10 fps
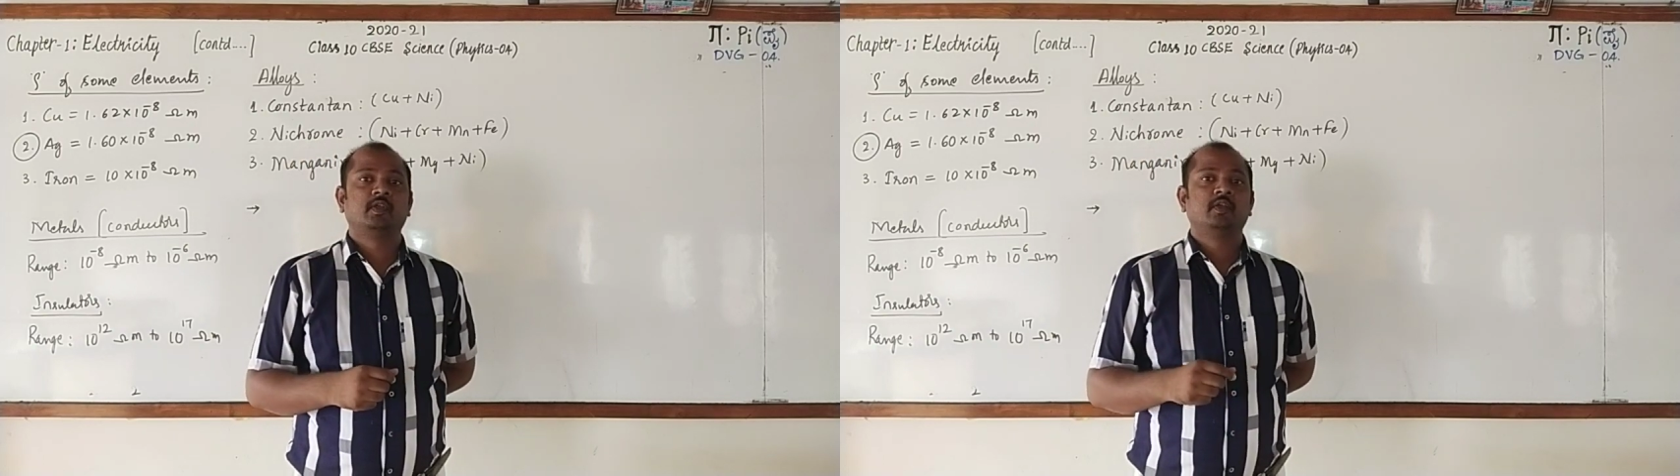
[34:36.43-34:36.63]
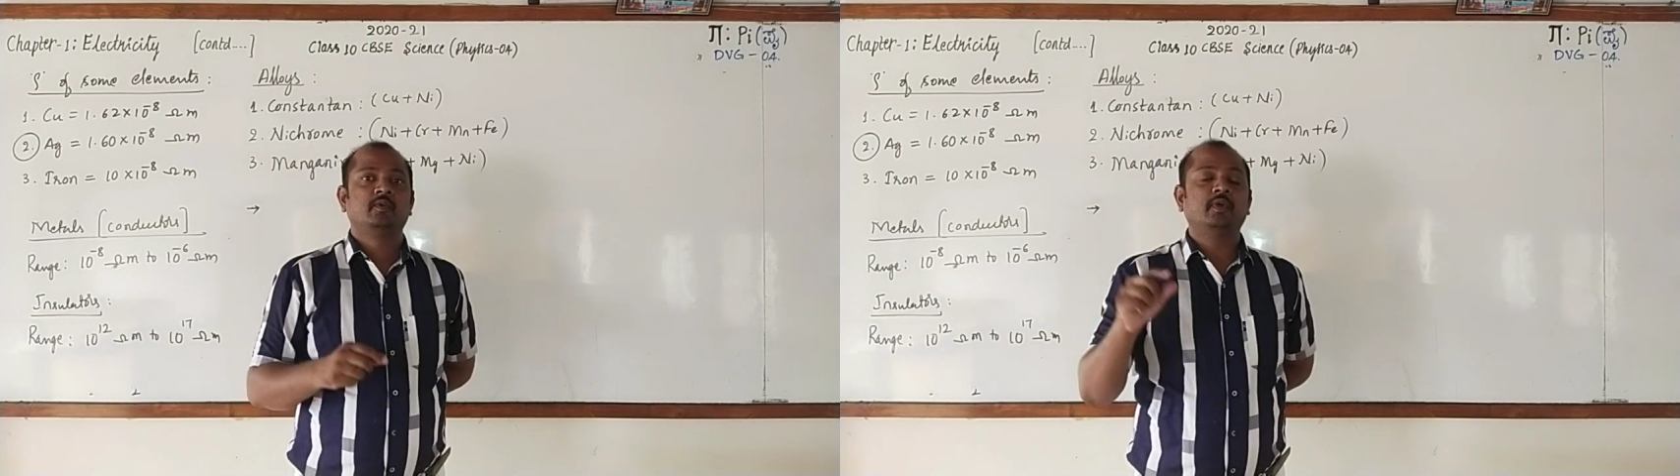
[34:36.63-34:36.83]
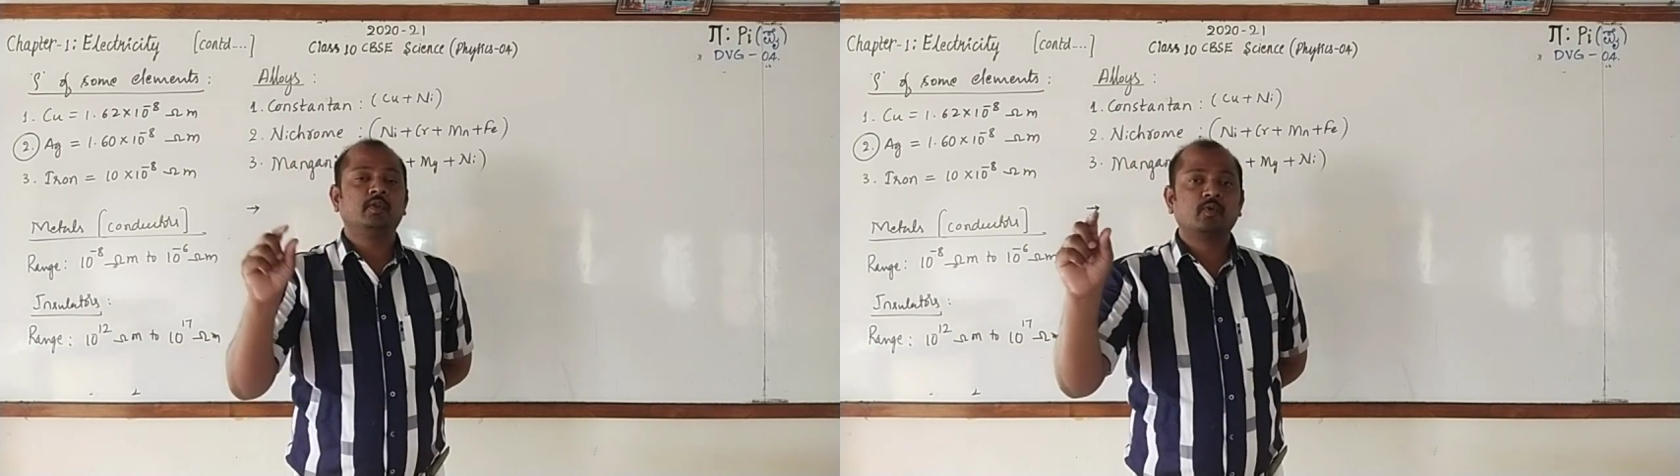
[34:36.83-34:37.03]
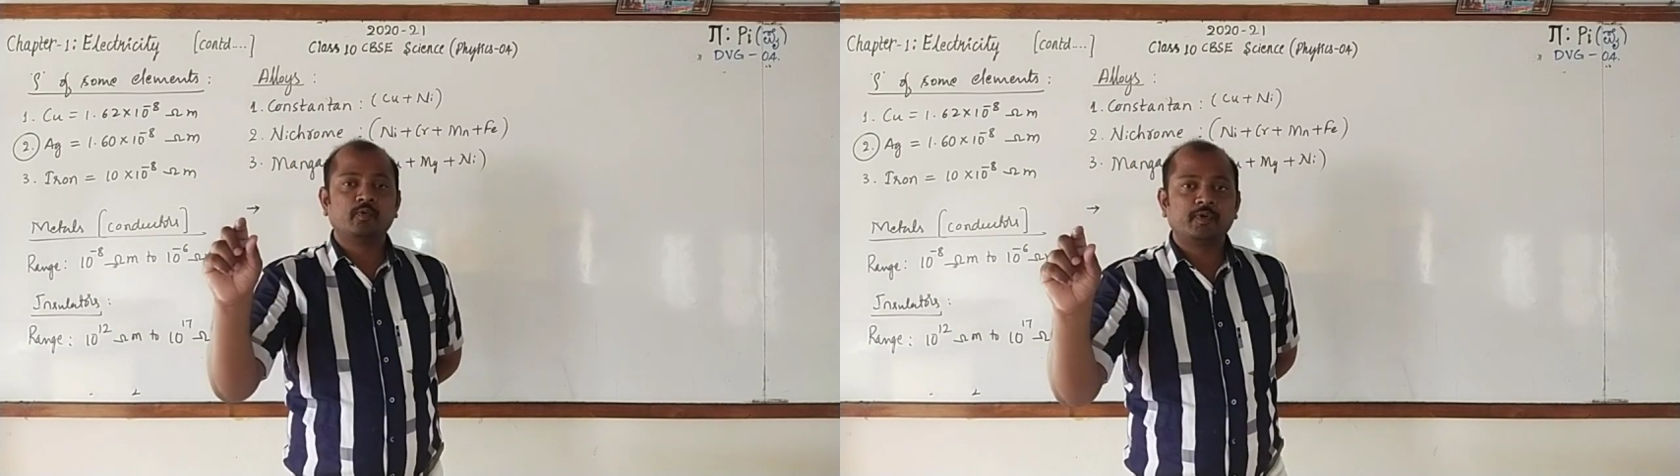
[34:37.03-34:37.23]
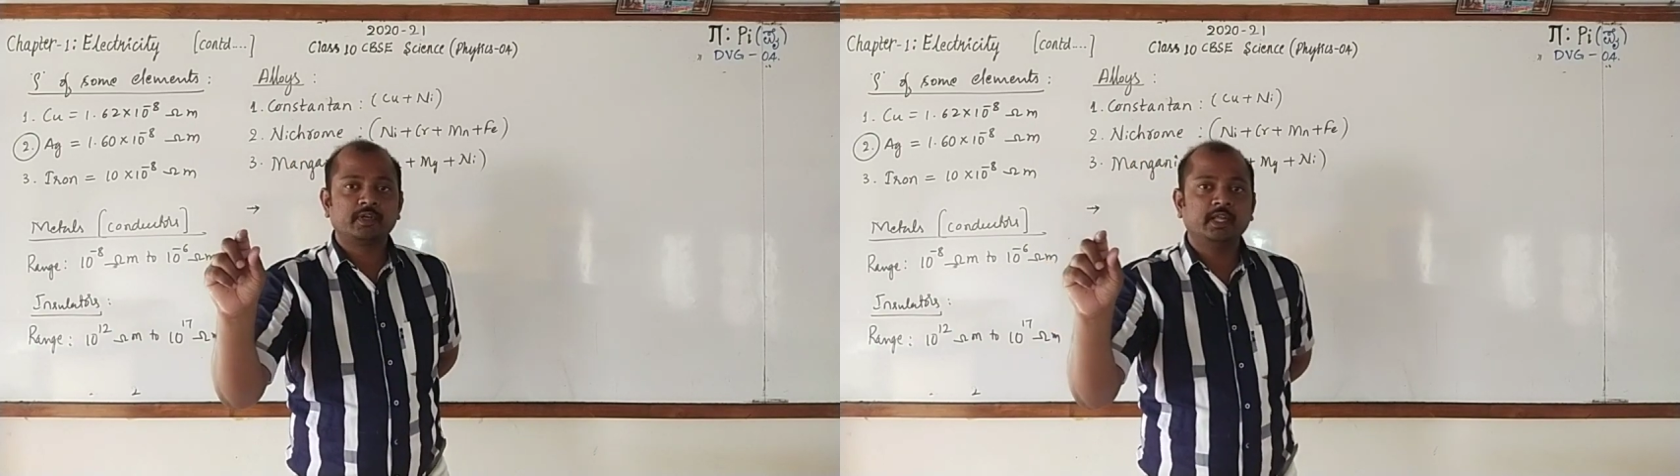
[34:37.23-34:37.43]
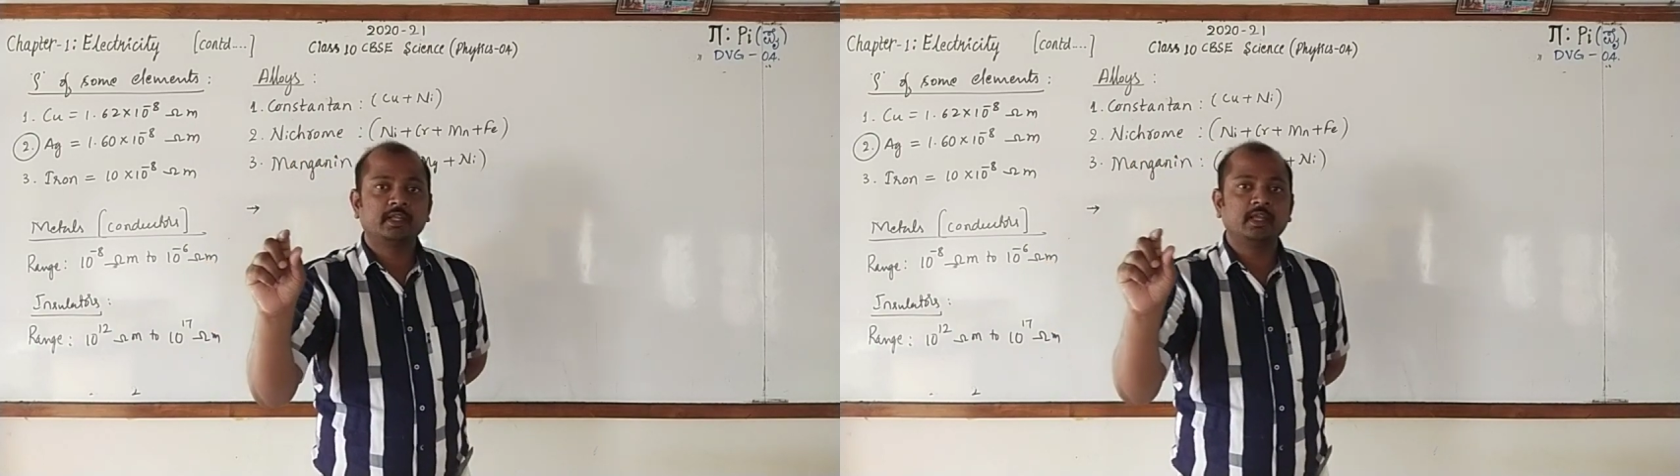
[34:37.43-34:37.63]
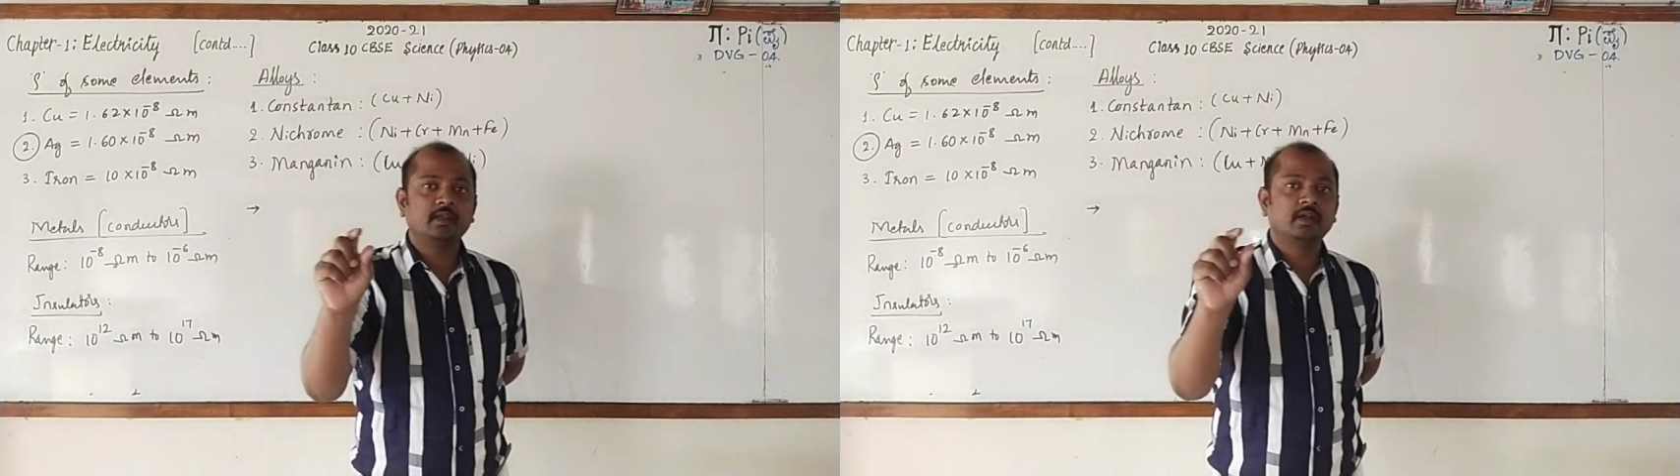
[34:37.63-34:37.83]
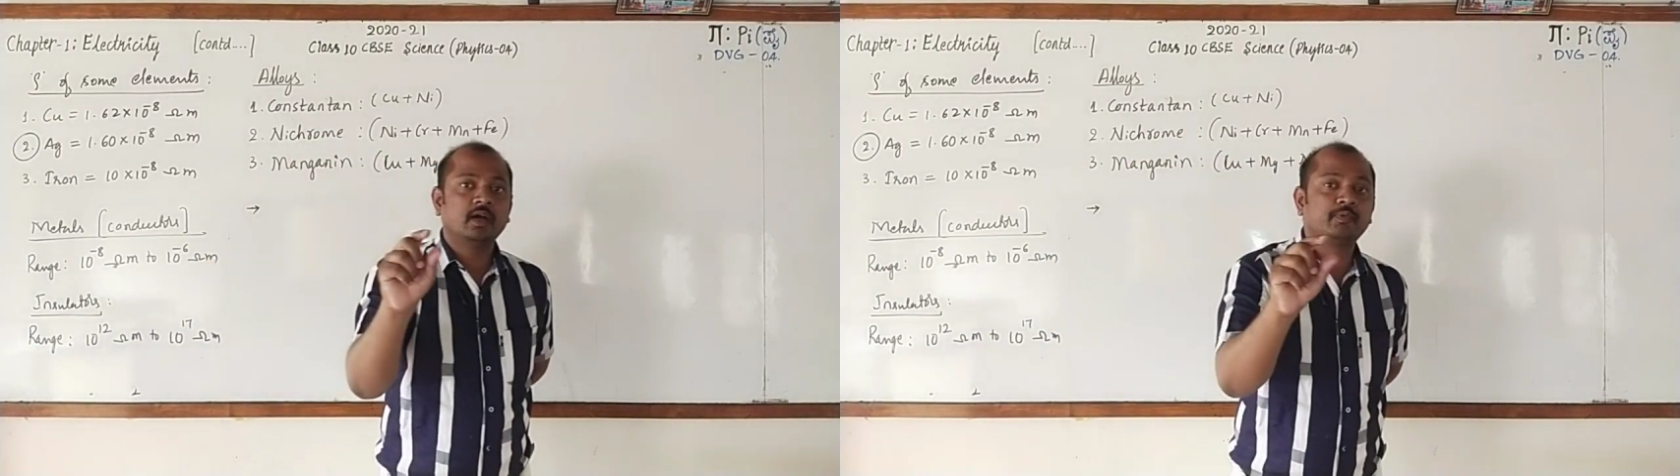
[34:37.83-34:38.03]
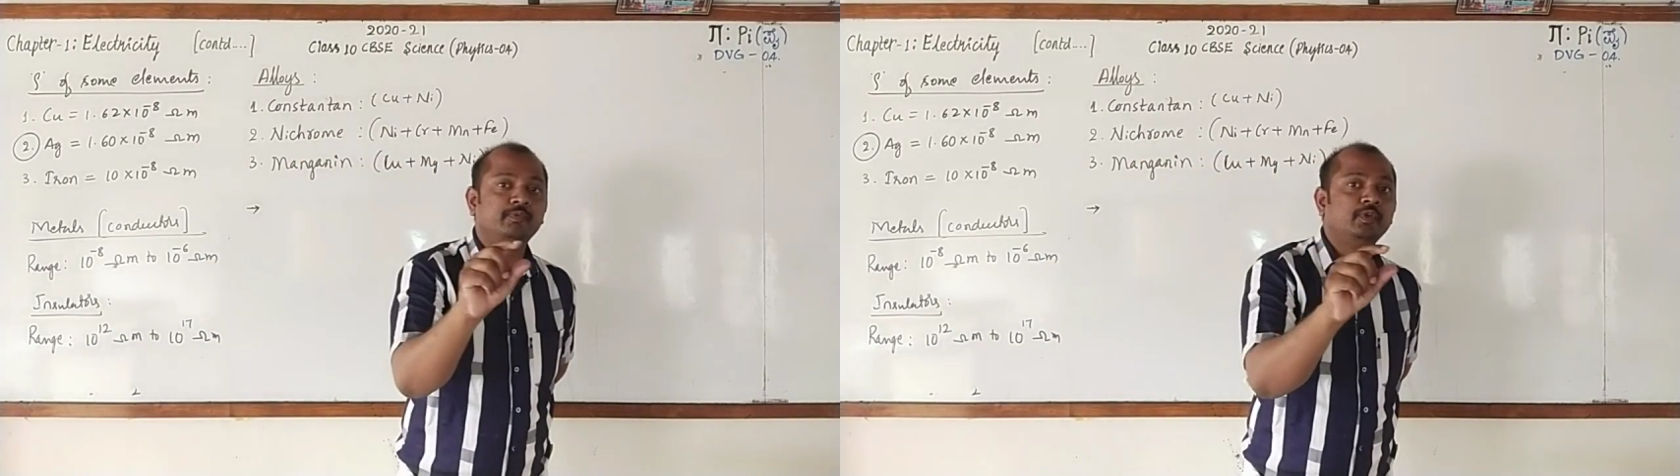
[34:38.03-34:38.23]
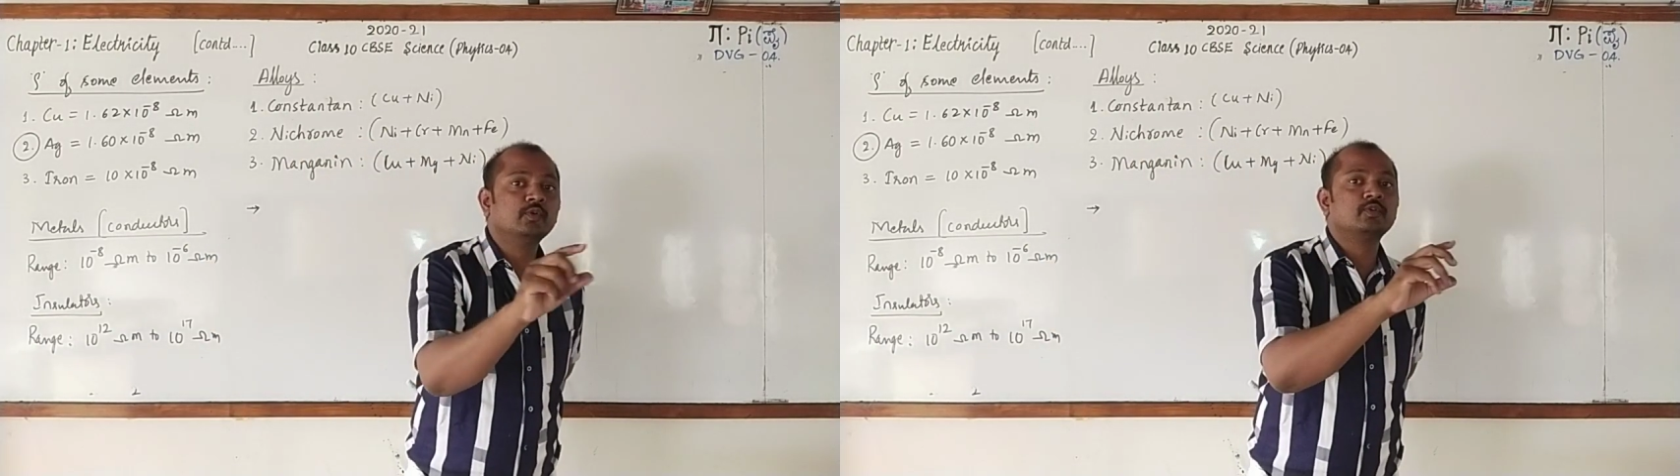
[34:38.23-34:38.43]
When you go for taking a
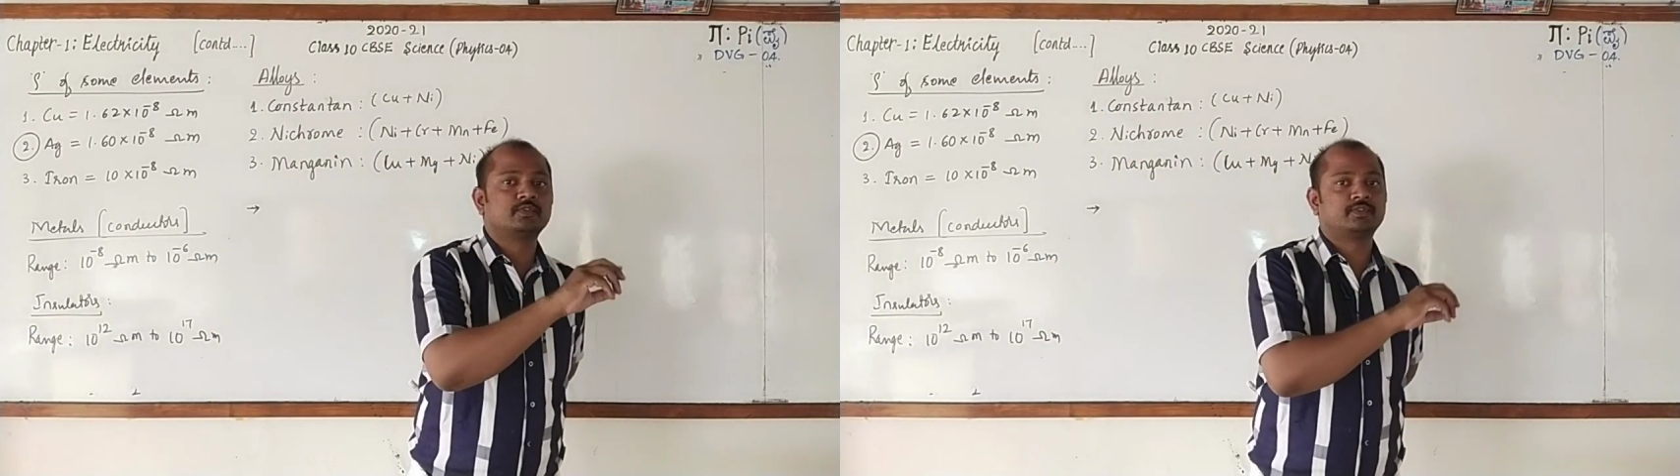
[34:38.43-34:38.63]
fuse,